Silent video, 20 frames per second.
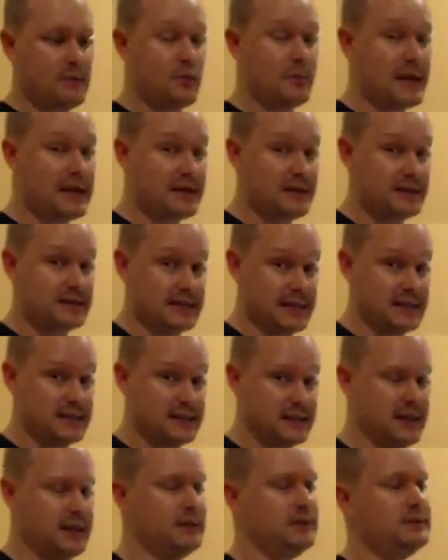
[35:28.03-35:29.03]
make things
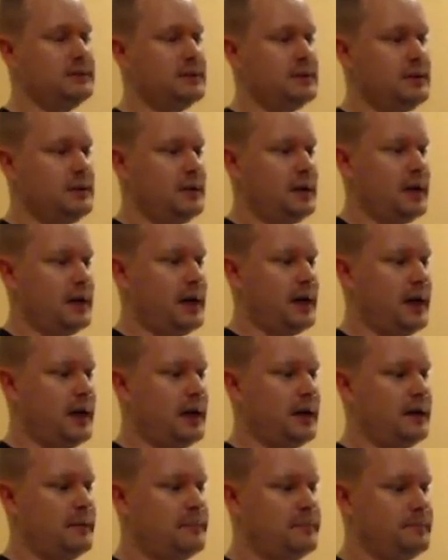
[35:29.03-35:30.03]
easier.
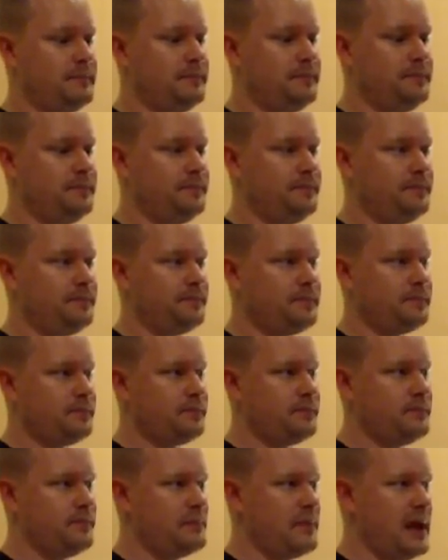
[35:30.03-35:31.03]

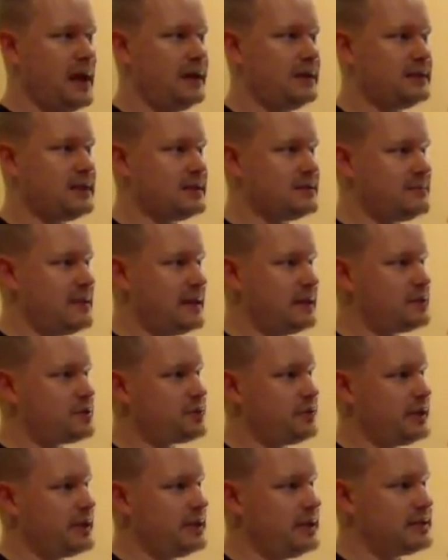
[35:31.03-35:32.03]
It does make it
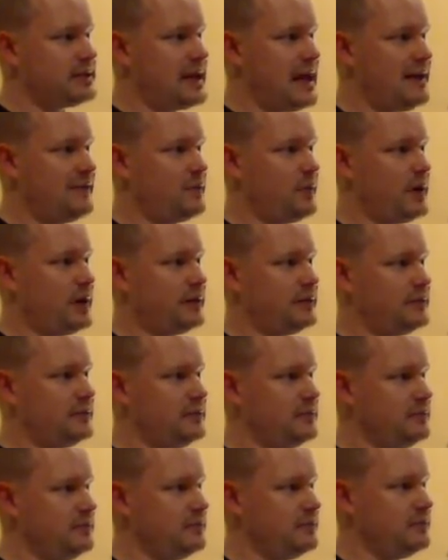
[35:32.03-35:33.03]
trickier to have one
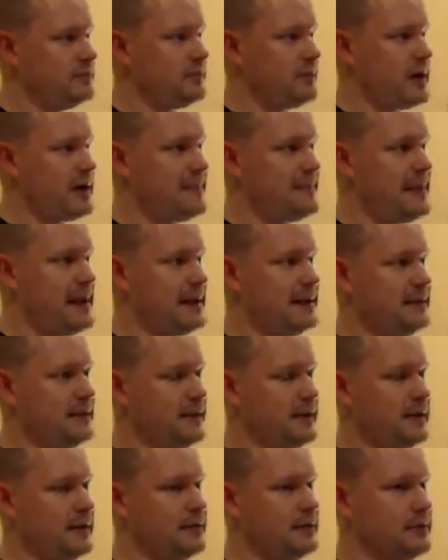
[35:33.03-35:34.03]
ready-made
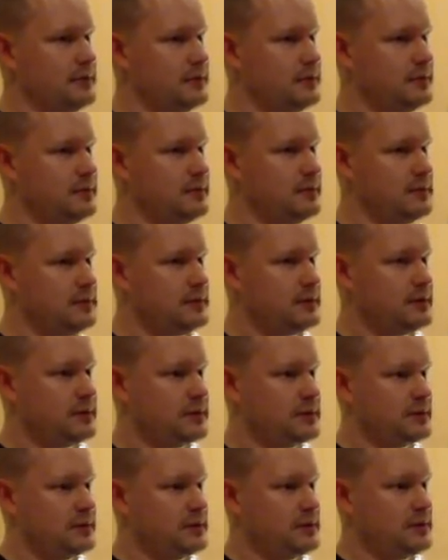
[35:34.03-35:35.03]
though,
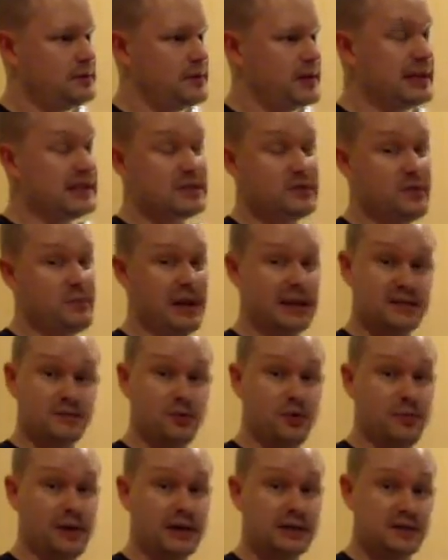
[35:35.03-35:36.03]
unless we make small
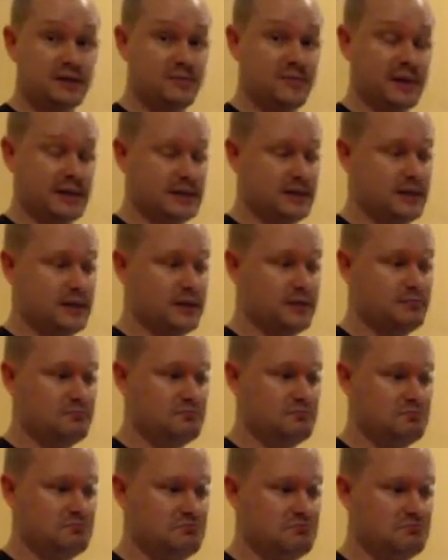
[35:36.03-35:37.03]
batches of pizza dough.
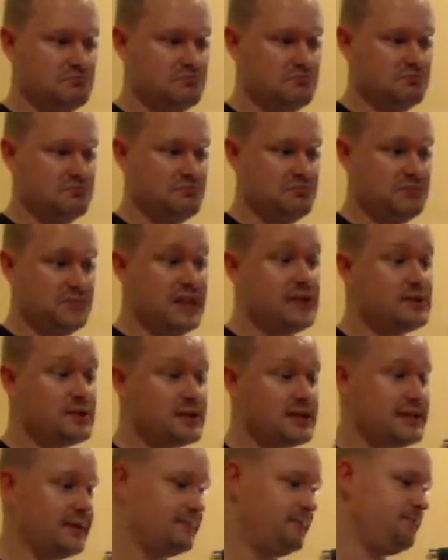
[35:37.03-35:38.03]
It's
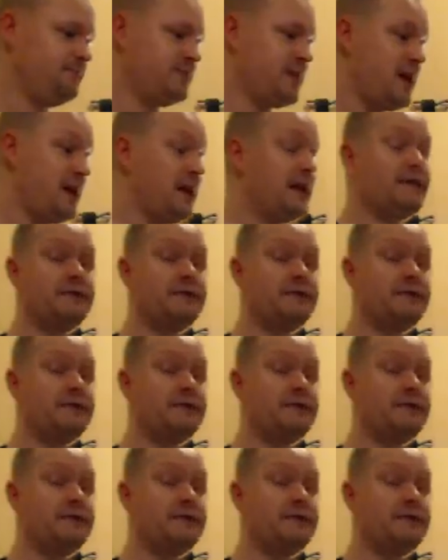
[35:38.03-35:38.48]
interesting. If